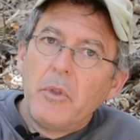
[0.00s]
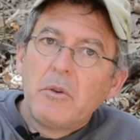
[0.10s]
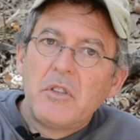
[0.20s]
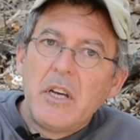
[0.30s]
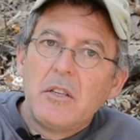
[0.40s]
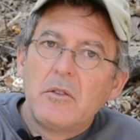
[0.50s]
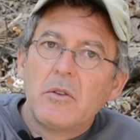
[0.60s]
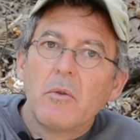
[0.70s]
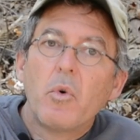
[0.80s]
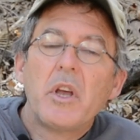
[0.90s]
Those things
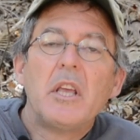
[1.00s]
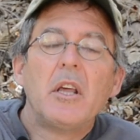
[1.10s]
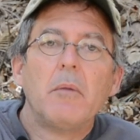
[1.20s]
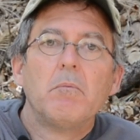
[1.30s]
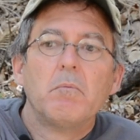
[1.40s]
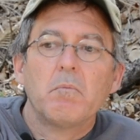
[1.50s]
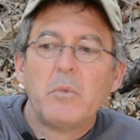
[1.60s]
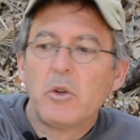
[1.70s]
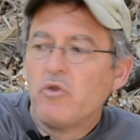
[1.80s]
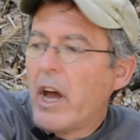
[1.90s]
will eat it.
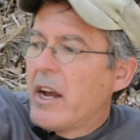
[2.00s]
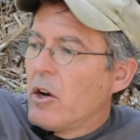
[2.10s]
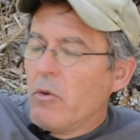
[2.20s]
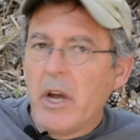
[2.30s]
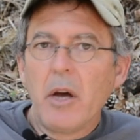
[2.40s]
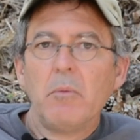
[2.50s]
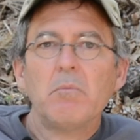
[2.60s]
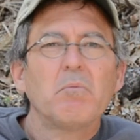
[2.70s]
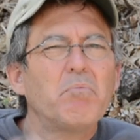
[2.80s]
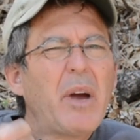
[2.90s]
They'll drag it
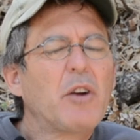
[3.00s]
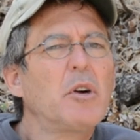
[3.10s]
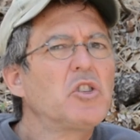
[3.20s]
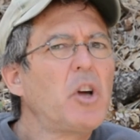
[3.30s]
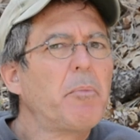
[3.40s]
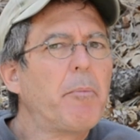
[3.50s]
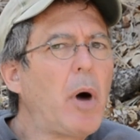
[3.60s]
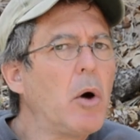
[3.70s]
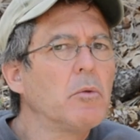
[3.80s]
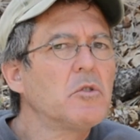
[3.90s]
around, might crunch up the
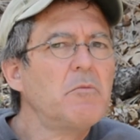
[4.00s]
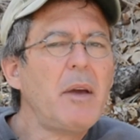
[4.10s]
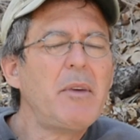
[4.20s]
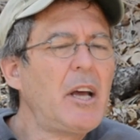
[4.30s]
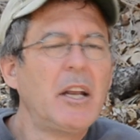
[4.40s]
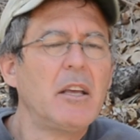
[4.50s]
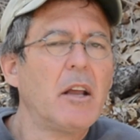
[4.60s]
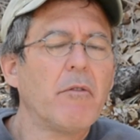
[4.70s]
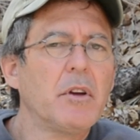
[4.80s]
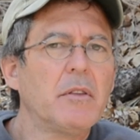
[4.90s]
bones, maybe not
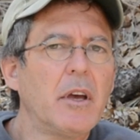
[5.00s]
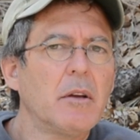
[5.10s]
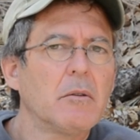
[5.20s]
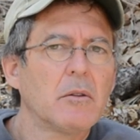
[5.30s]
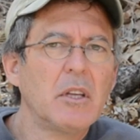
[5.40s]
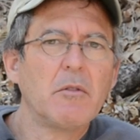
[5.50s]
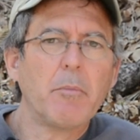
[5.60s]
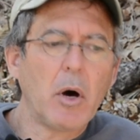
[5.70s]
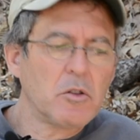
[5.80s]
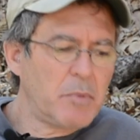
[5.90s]
eat everything, leave the
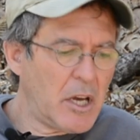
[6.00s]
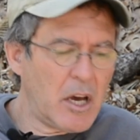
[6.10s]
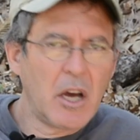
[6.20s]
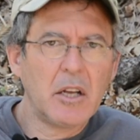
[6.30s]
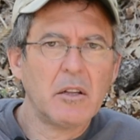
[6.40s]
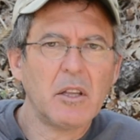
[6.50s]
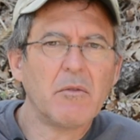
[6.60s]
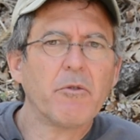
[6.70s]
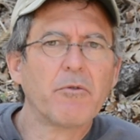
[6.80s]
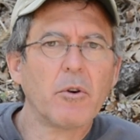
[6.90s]
bones behind,
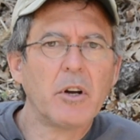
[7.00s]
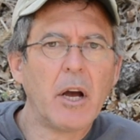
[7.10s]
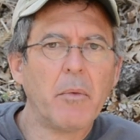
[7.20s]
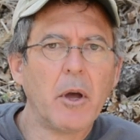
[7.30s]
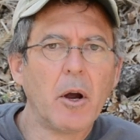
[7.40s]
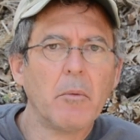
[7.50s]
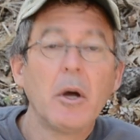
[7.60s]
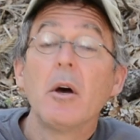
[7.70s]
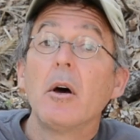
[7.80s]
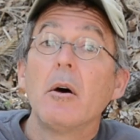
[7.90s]
leave the fur down there.
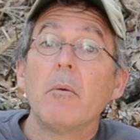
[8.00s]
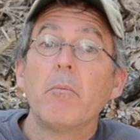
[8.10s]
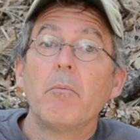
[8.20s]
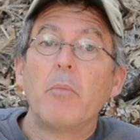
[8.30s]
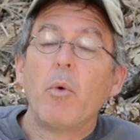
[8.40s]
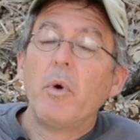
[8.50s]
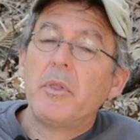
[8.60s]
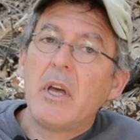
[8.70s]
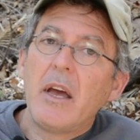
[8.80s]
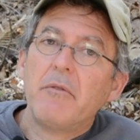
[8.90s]
But
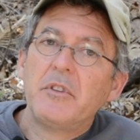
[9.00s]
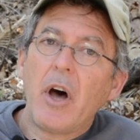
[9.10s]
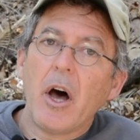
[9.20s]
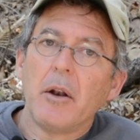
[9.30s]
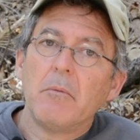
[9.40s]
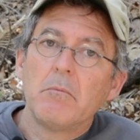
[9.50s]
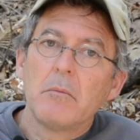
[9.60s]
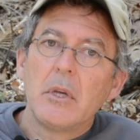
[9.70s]
what they have done